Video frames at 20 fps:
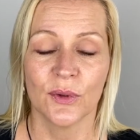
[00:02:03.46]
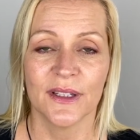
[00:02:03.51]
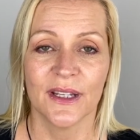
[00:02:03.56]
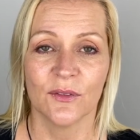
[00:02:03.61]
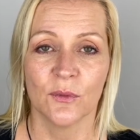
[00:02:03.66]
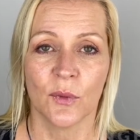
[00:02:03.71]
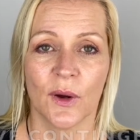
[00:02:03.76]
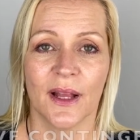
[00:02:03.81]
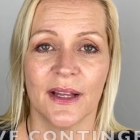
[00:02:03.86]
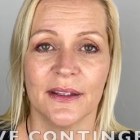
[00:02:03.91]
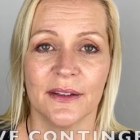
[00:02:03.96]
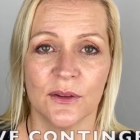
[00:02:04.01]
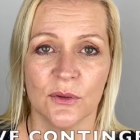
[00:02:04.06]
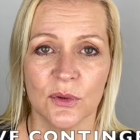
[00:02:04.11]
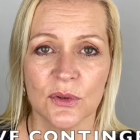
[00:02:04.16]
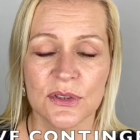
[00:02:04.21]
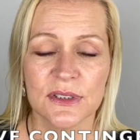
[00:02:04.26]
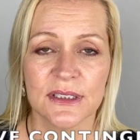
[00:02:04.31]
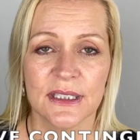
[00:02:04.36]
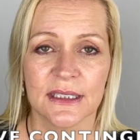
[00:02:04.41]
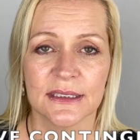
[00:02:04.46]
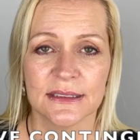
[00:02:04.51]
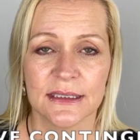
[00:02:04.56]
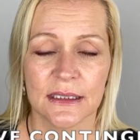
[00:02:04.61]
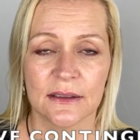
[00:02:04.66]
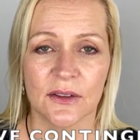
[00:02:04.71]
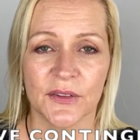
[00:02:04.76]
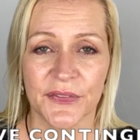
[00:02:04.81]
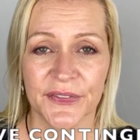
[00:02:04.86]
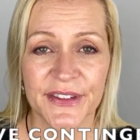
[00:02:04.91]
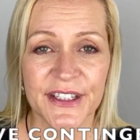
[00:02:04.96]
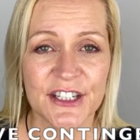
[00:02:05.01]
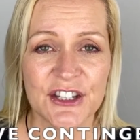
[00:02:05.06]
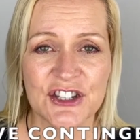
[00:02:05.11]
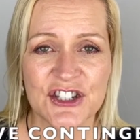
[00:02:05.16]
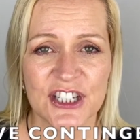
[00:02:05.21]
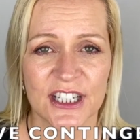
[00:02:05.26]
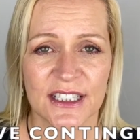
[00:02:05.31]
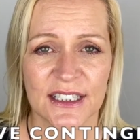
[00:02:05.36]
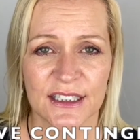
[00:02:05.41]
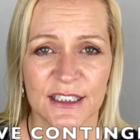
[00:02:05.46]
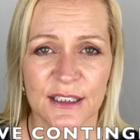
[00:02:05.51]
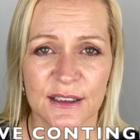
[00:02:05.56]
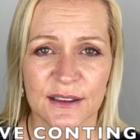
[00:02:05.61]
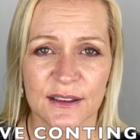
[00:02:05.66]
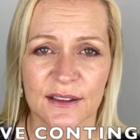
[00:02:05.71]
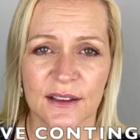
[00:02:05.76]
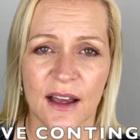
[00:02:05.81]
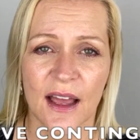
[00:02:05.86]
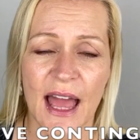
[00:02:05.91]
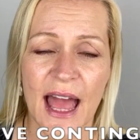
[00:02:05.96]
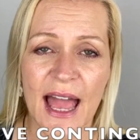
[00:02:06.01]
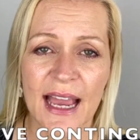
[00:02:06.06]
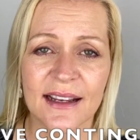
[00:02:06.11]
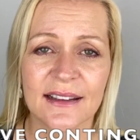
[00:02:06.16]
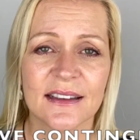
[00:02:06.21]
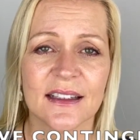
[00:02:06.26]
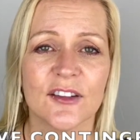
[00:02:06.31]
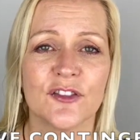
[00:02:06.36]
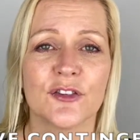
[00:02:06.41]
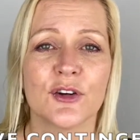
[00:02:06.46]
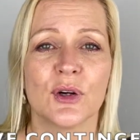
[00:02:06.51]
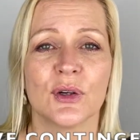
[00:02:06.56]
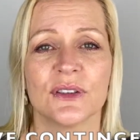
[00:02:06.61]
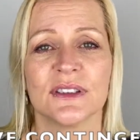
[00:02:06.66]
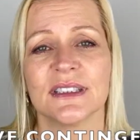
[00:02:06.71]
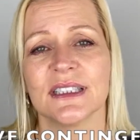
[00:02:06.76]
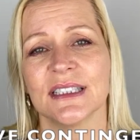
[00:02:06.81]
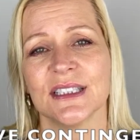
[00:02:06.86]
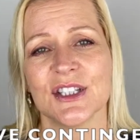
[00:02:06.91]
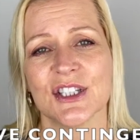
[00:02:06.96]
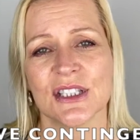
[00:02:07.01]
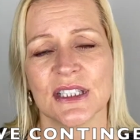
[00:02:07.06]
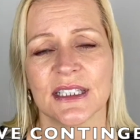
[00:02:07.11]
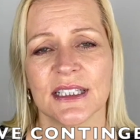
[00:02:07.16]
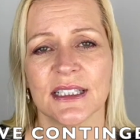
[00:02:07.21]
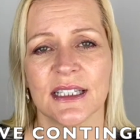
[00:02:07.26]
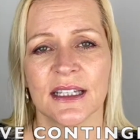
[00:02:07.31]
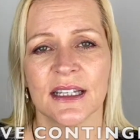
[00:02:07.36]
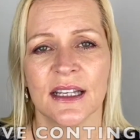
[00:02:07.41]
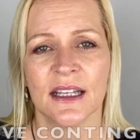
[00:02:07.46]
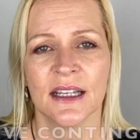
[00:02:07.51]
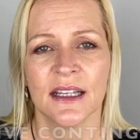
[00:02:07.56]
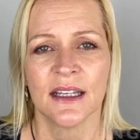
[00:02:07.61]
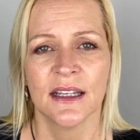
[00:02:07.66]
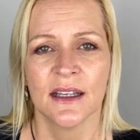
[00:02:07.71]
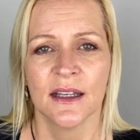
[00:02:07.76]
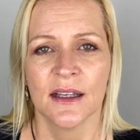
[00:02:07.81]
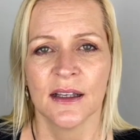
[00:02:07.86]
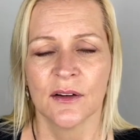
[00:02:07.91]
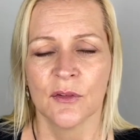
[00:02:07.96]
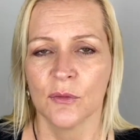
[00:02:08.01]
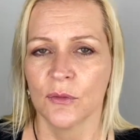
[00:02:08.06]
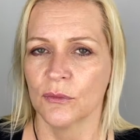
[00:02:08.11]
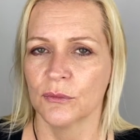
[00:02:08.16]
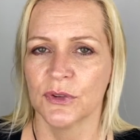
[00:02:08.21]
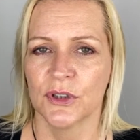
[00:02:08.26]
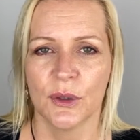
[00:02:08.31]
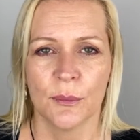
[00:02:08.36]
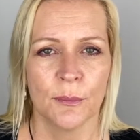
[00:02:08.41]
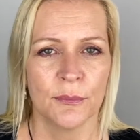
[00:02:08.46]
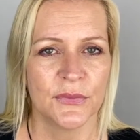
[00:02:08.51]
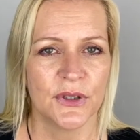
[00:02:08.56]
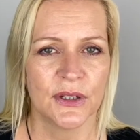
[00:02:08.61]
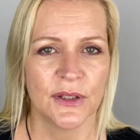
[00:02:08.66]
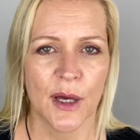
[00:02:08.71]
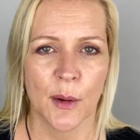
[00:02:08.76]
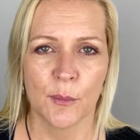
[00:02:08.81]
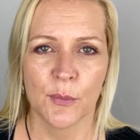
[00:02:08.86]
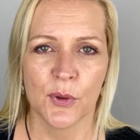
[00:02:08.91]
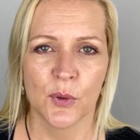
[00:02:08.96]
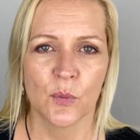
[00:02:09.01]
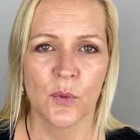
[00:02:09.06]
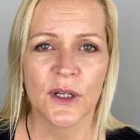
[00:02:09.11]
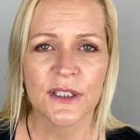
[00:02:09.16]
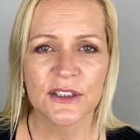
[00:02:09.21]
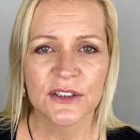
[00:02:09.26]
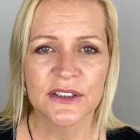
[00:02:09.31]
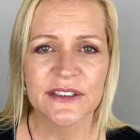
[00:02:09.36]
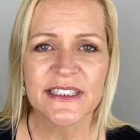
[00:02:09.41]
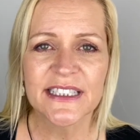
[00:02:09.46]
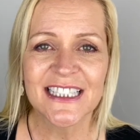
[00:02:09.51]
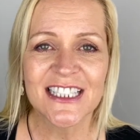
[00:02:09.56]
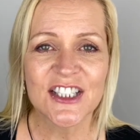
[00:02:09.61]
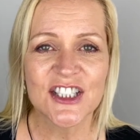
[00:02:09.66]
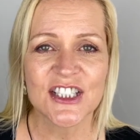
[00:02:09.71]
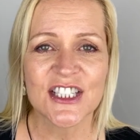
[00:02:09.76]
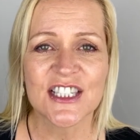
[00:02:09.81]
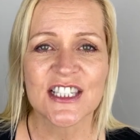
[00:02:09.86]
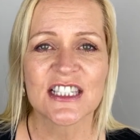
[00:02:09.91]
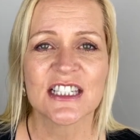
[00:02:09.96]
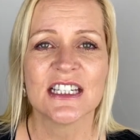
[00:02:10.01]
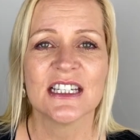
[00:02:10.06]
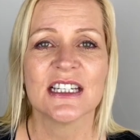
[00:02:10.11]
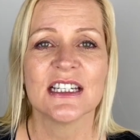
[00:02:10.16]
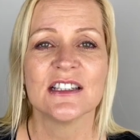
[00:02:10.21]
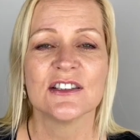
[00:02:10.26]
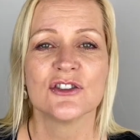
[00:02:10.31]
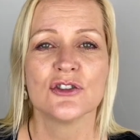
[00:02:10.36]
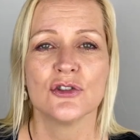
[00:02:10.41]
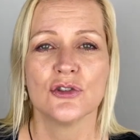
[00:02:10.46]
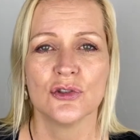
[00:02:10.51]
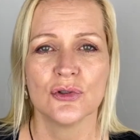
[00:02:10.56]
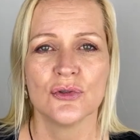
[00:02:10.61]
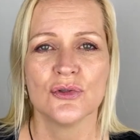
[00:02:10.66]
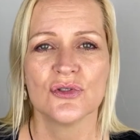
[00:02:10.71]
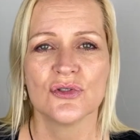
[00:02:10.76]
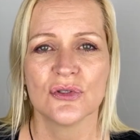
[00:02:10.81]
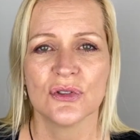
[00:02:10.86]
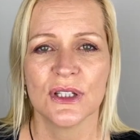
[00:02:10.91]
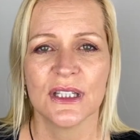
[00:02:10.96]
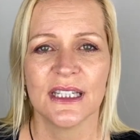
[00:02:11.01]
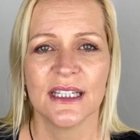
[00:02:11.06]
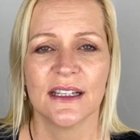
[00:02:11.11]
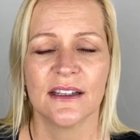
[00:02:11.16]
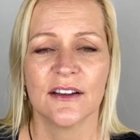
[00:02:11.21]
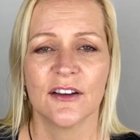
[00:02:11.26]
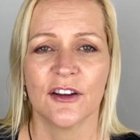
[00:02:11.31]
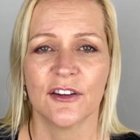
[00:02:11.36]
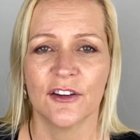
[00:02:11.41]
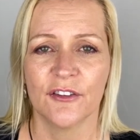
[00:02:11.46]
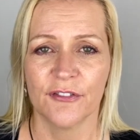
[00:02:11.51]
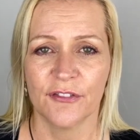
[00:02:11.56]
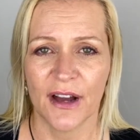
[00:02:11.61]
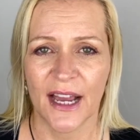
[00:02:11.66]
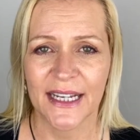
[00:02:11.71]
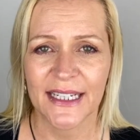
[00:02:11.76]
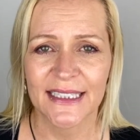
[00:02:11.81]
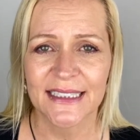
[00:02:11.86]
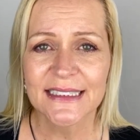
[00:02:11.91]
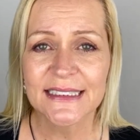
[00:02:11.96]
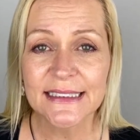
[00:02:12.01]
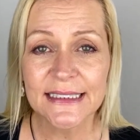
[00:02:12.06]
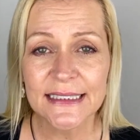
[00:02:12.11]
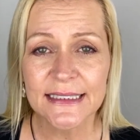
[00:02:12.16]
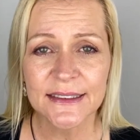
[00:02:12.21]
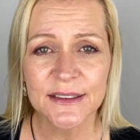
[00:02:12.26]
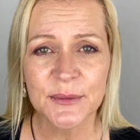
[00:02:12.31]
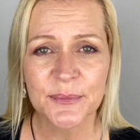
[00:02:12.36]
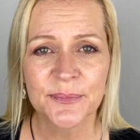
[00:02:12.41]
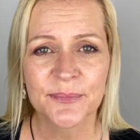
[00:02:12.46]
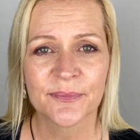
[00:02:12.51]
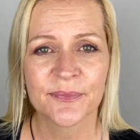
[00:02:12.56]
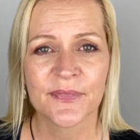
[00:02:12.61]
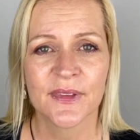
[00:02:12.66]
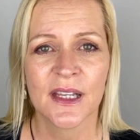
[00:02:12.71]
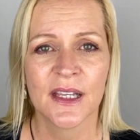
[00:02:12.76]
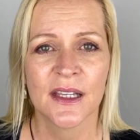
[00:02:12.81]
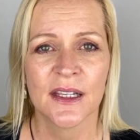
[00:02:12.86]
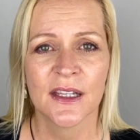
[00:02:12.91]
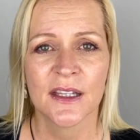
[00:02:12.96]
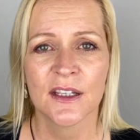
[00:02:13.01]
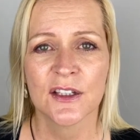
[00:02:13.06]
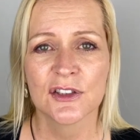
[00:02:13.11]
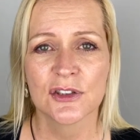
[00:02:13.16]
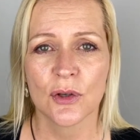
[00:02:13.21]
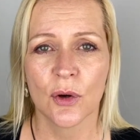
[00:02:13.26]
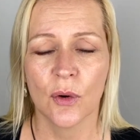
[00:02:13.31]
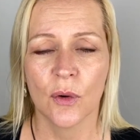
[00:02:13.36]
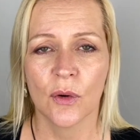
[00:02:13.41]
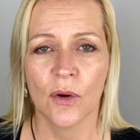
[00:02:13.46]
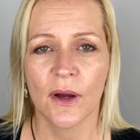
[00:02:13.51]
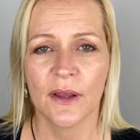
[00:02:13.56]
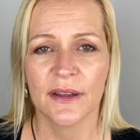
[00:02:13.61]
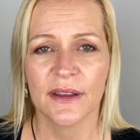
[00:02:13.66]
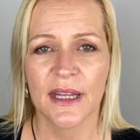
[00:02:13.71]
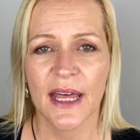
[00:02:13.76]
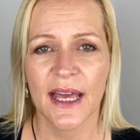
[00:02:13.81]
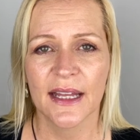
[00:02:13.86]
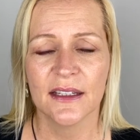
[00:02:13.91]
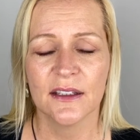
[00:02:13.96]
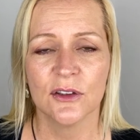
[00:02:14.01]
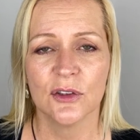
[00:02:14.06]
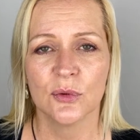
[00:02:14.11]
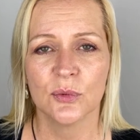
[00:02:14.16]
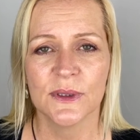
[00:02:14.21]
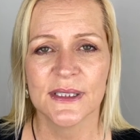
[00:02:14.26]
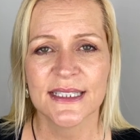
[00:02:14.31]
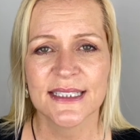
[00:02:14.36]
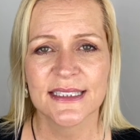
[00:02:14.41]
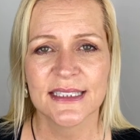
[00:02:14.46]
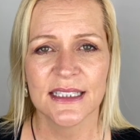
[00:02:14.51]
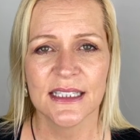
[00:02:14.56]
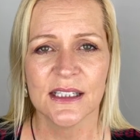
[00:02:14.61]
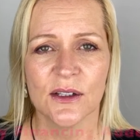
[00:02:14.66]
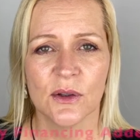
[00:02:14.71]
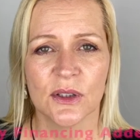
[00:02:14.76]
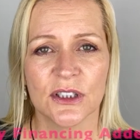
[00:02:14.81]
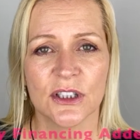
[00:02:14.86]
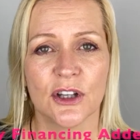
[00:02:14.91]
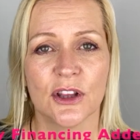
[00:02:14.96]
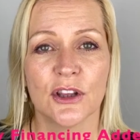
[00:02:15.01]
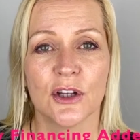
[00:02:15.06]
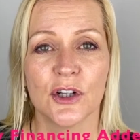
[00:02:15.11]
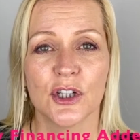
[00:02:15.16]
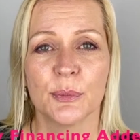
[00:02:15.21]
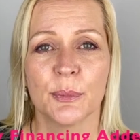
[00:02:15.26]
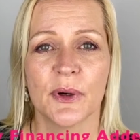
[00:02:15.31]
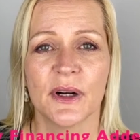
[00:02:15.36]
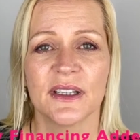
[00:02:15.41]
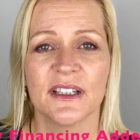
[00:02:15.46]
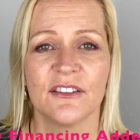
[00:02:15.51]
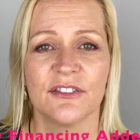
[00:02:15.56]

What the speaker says: and well-used is the contingent, active contingent. The number one contingency is usually the financing. So that you will see on the third-party